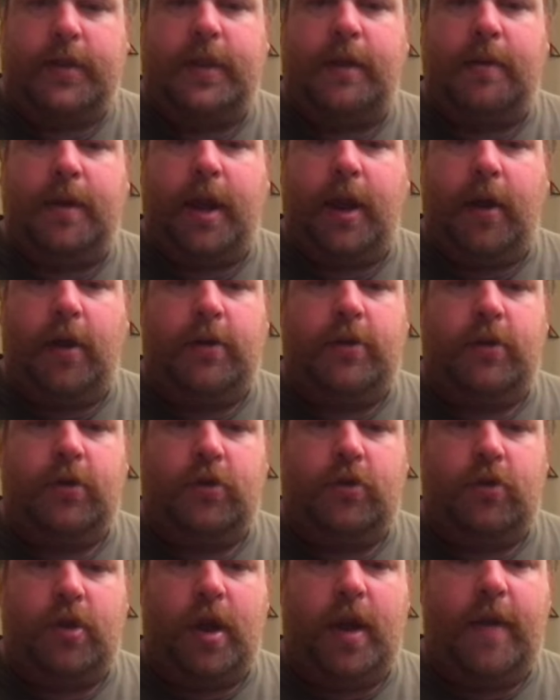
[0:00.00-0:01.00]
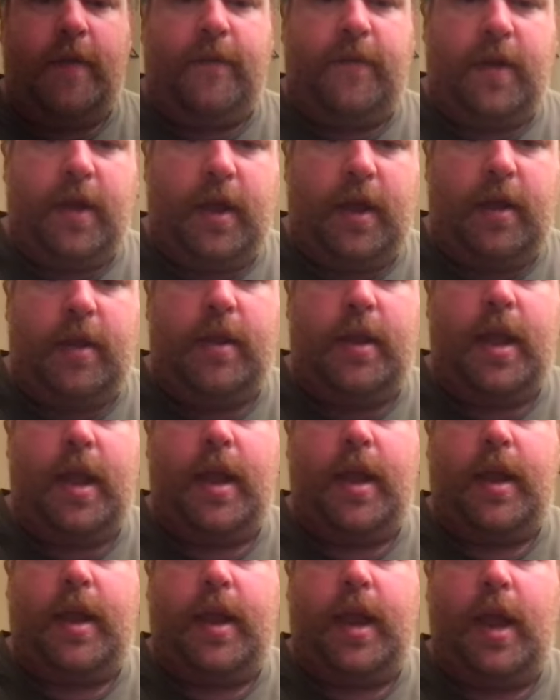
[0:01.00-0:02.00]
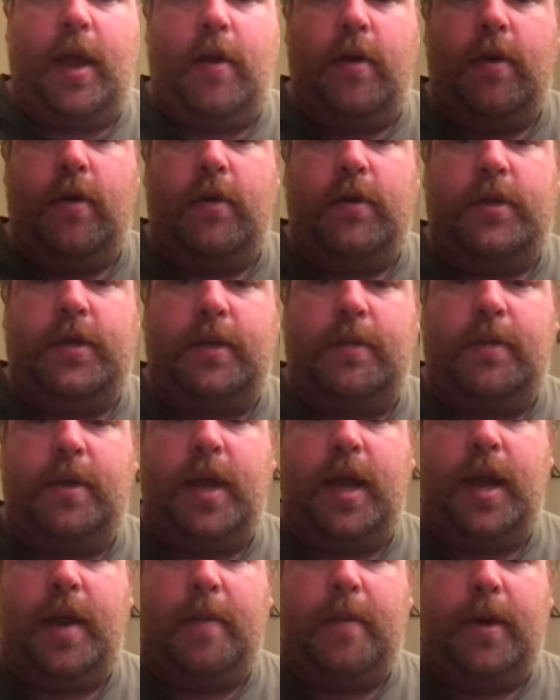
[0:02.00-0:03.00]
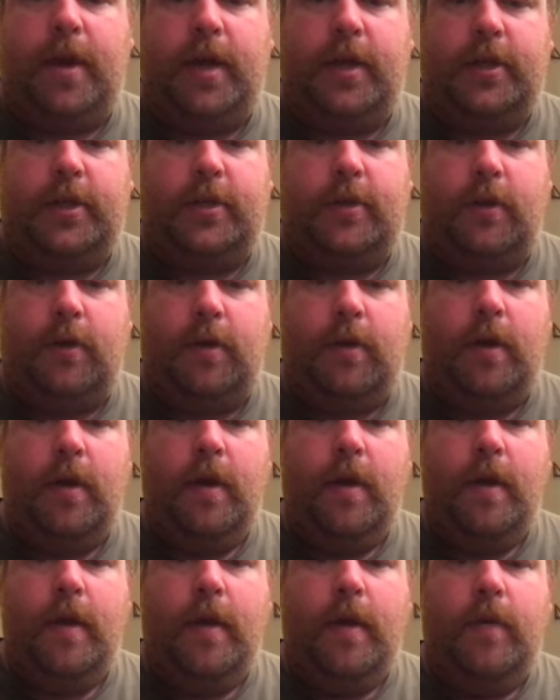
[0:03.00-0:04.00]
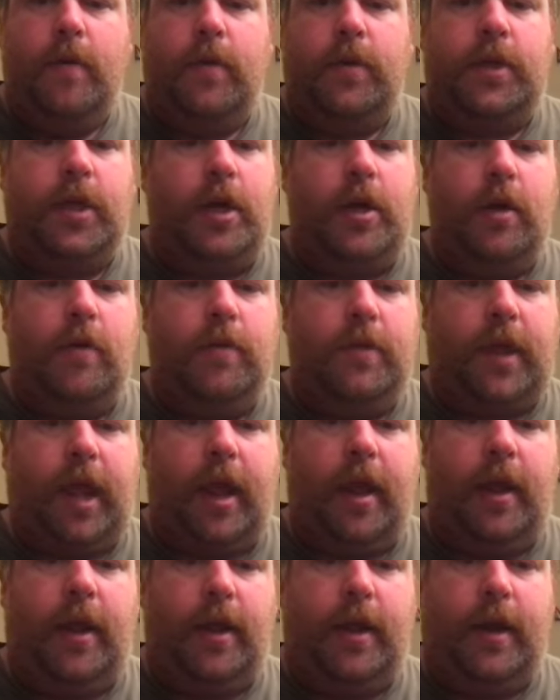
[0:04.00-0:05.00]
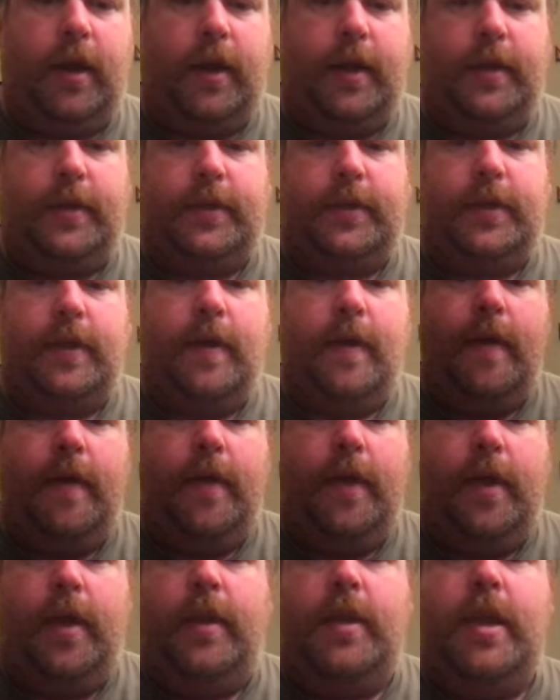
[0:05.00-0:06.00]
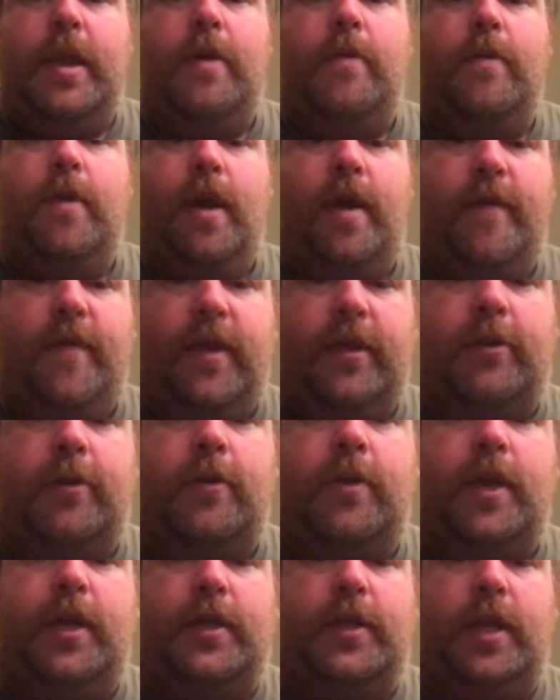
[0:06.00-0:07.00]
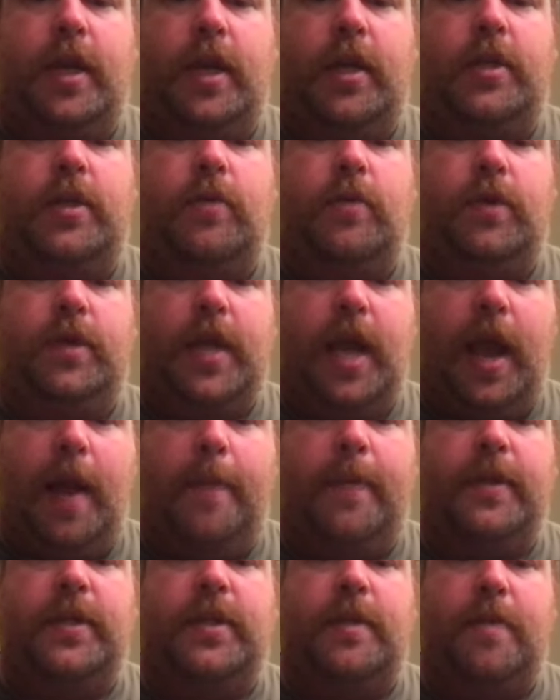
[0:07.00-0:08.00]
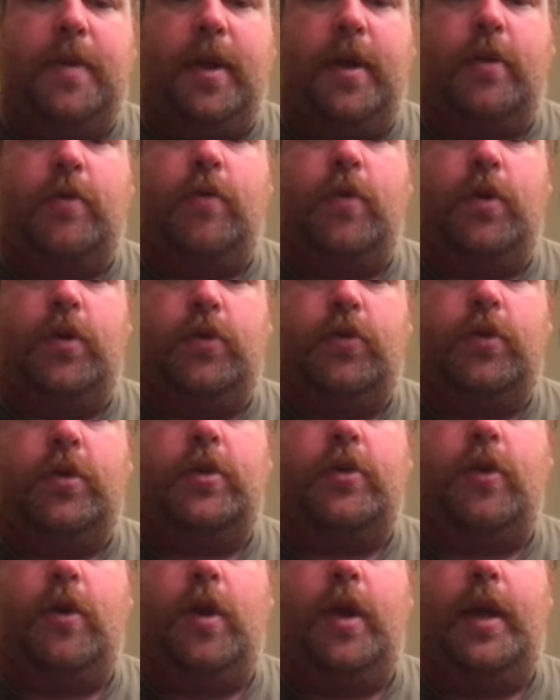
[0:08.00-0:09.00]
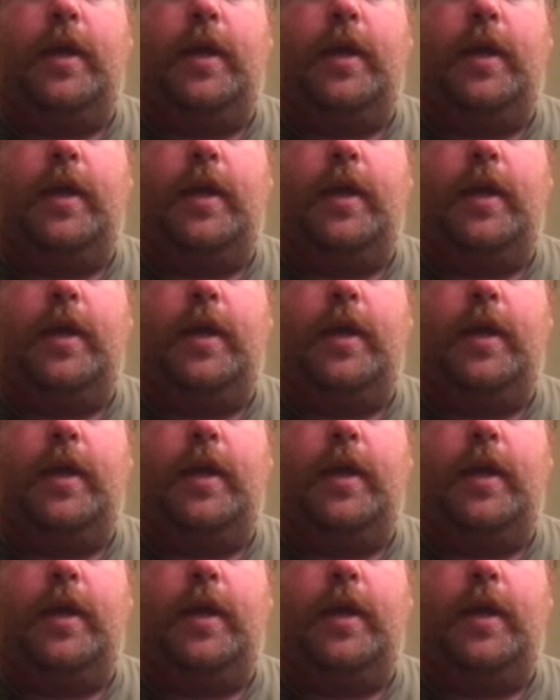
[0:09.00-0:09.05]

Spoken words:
some characters drive and they encounter some kind of monster, which I don't know what the hell it is, and they arrive at their destination, which happens to be a grocery store.